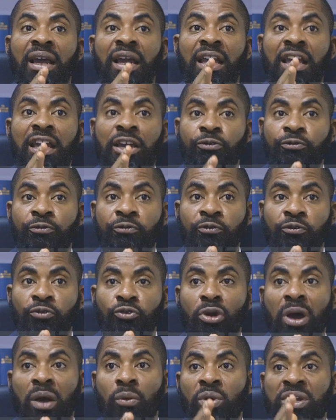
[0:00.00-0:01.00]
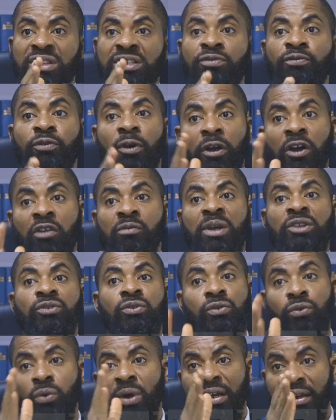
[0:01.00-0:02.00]
if you are waiting for government to
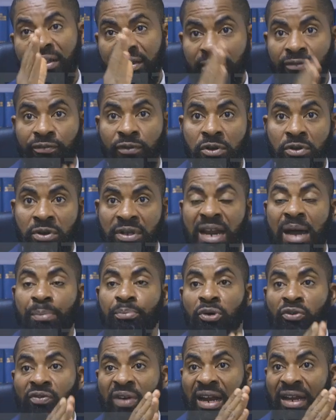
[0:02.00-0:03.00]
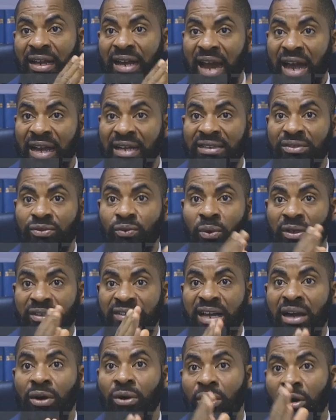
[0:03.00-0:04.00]
do anything for you, either provide light,
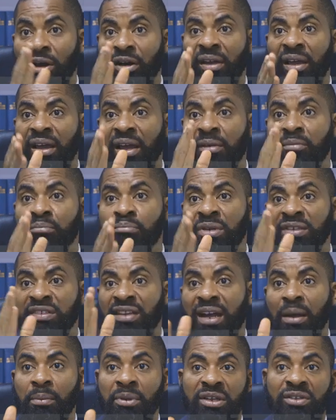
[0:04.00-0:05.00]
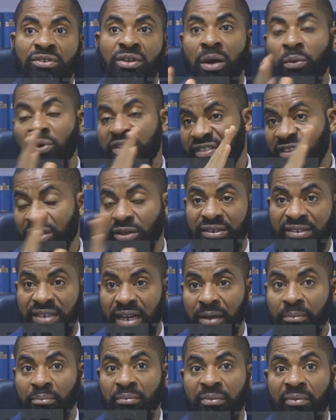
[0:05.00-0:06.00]
water, or basic amenity, you are wasting your
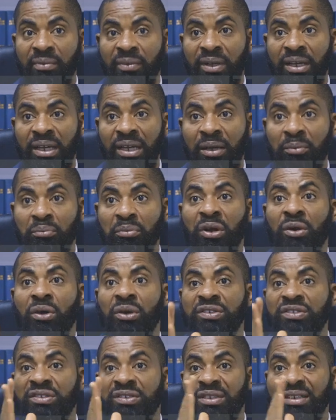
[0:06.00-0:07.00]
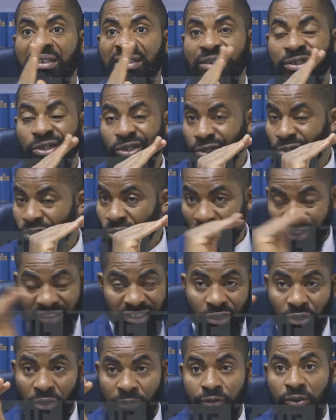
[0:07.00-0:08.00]
time. Because
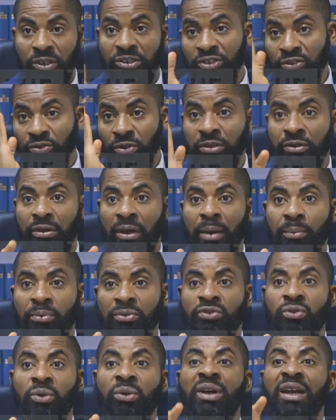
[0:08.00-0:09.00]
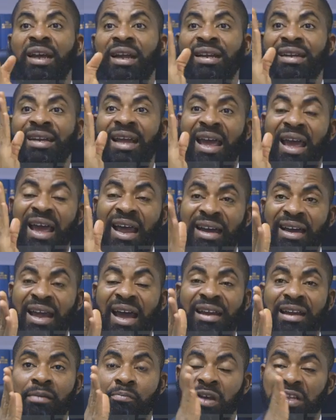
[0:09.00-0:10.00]
nothing of such is going to happen. So the
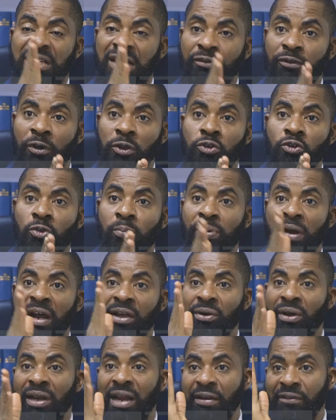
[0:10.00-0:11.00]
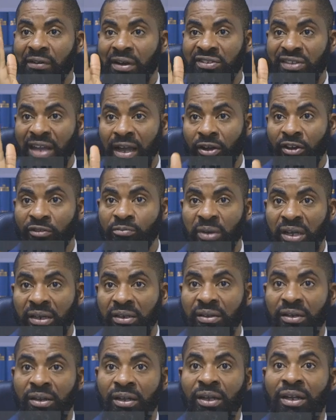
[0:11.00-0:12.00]
earlier, the better for you. You plan your life outside government
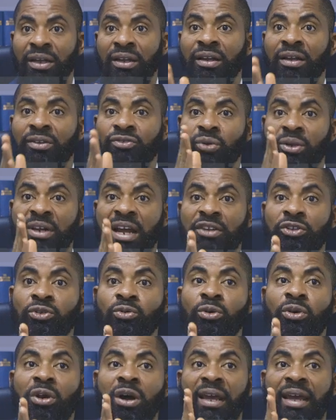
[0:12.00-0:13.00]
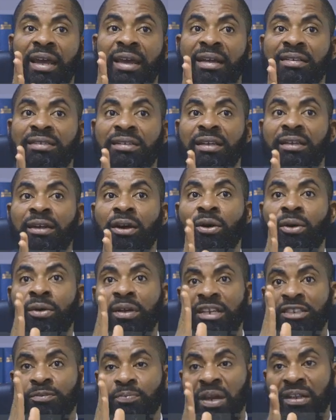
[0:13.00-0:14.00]
so that you will not get
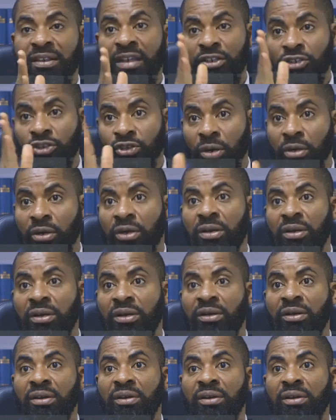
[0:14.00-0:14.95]
unexpected shock,